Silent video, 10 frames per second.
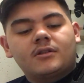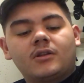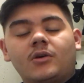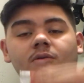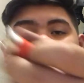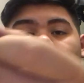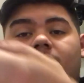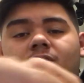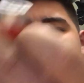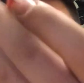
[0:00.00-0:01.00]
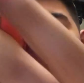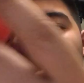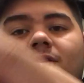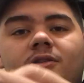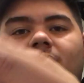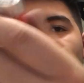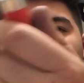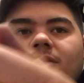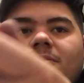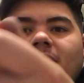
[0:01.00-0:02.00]
to load the original shells you have to
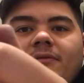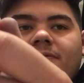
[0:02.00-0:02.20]
put them in a